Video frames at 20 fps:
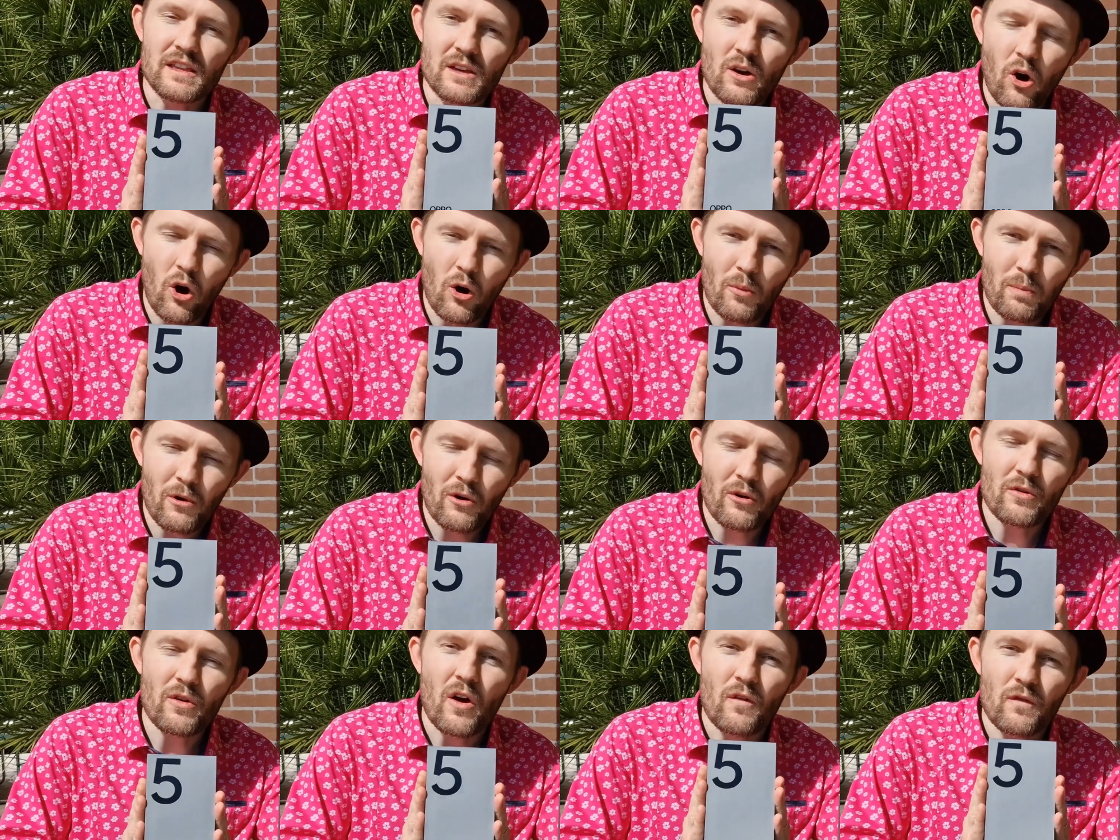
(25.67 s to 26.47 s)
the
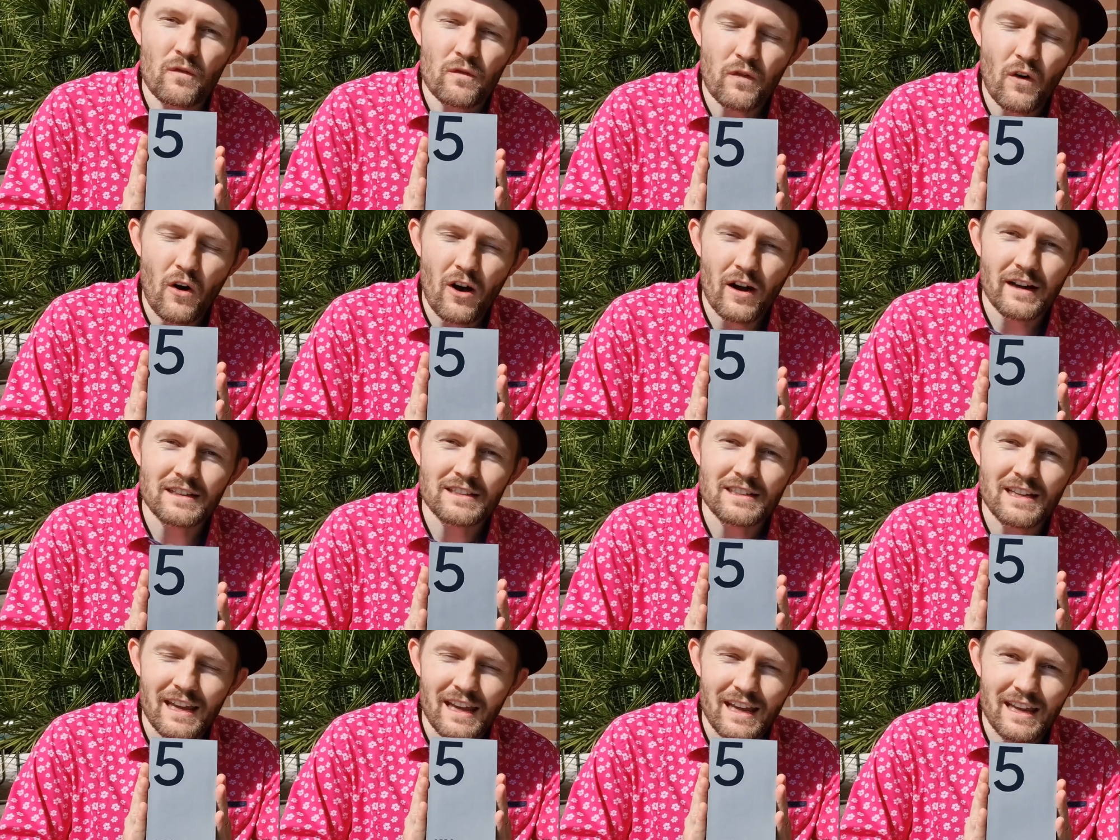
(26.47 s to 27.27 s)
OPPO
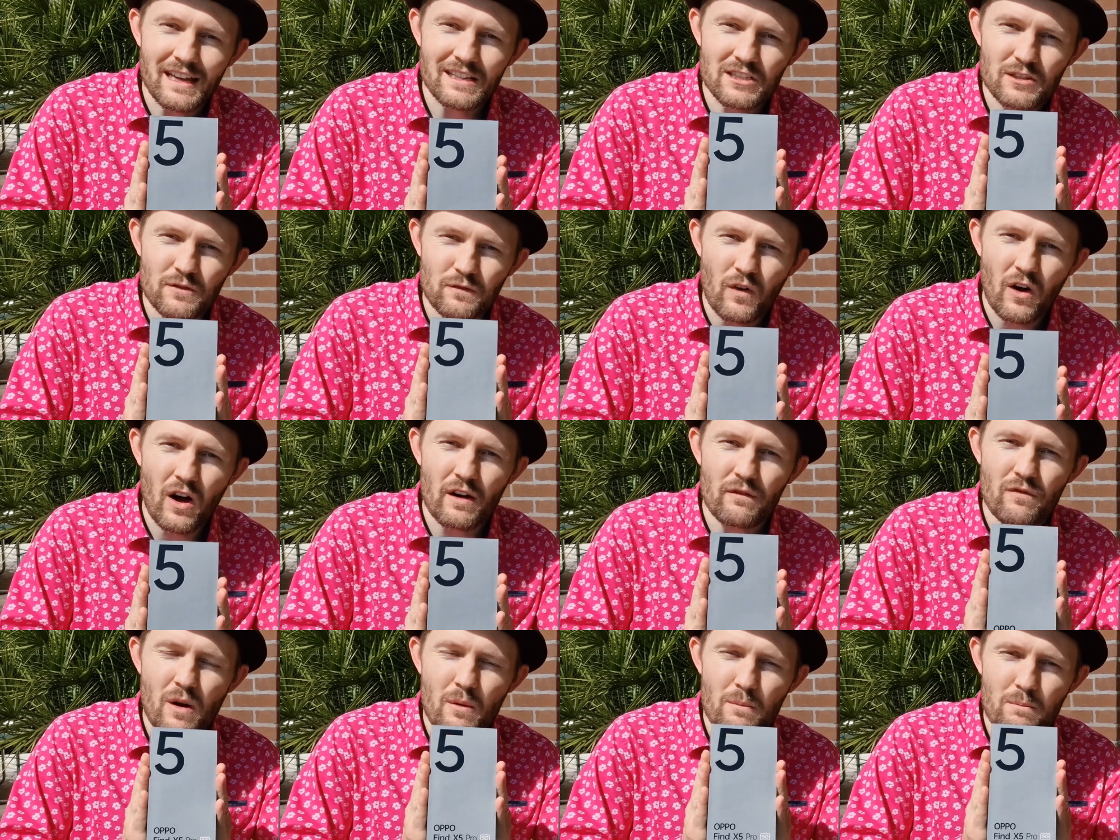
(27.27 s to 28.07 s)
Find
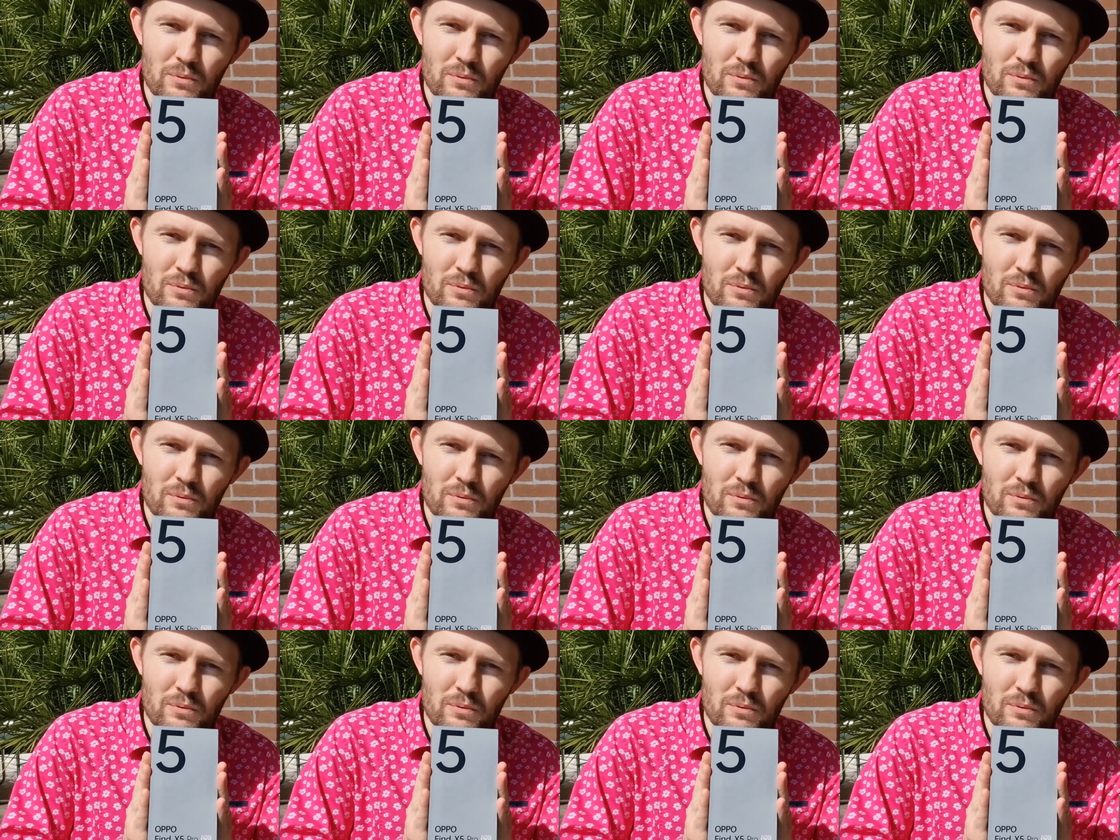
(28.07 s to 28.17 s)
X5